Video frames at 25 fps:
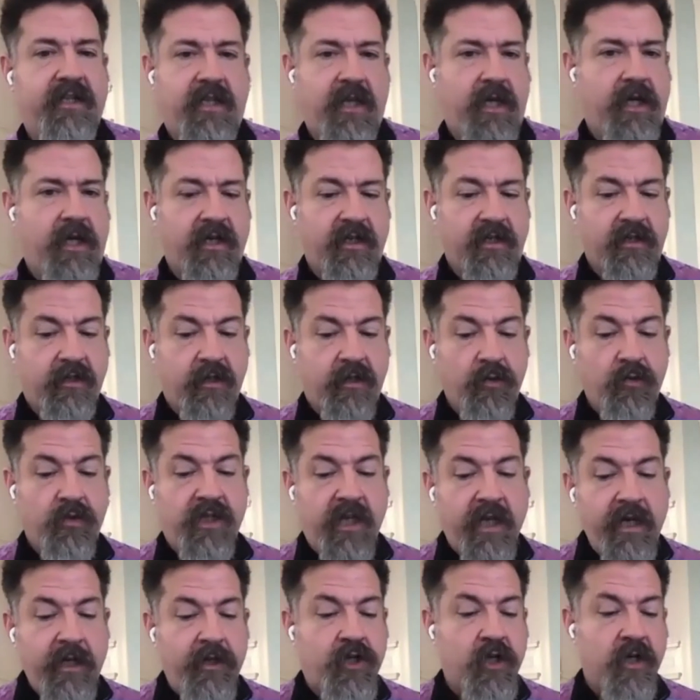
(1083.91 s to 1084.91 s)
things to
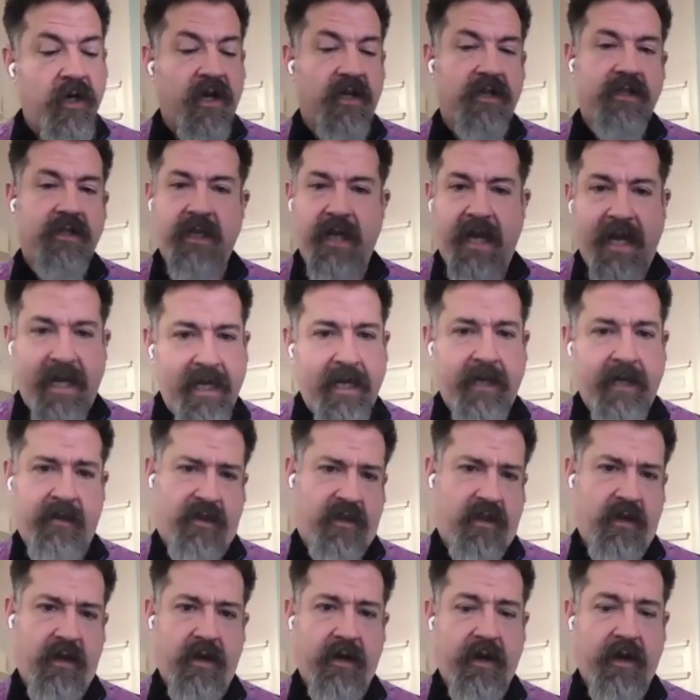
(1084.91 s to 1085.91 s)
teach us
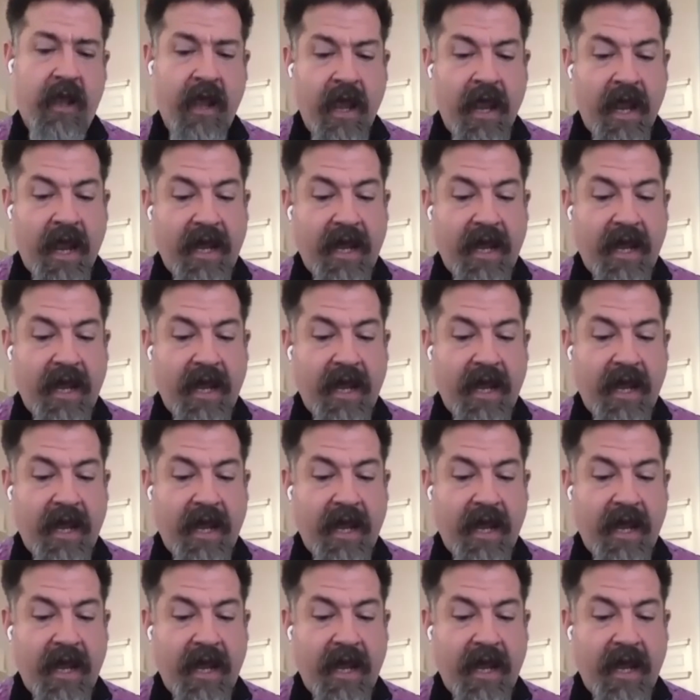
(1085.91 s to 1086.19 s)
anything,